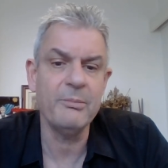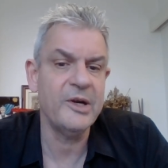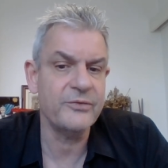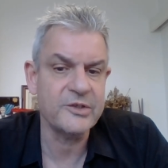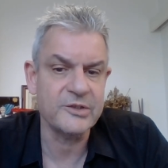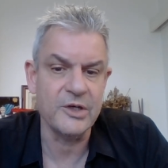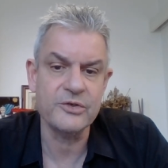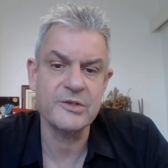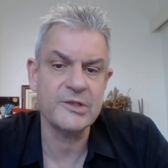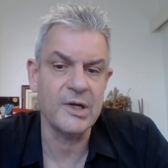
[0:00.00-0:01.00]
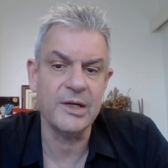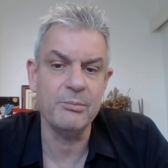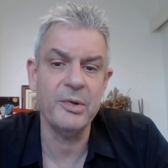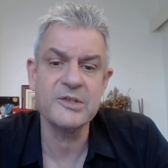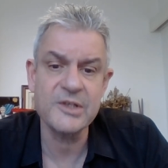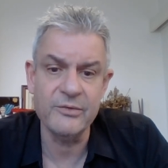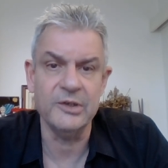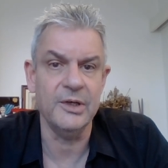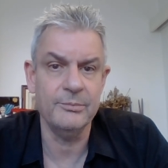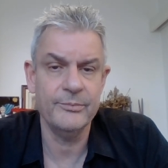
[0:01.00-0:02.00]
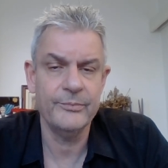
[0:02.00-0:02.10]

manifestations like impulsivity.